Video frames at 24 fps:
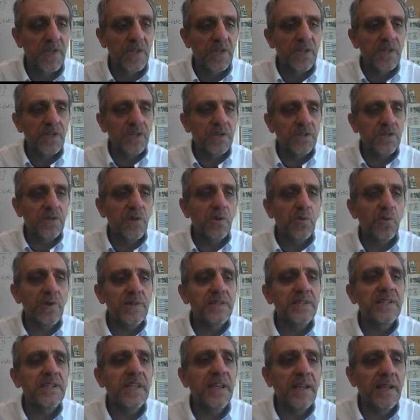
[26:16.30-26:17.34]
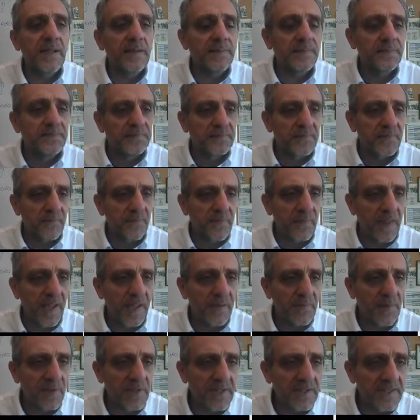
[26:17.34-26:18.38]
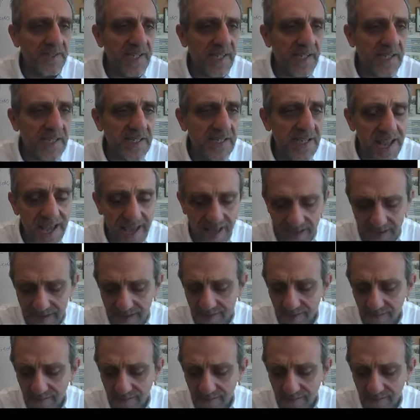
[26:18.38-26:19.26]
So once again, I'm going to say day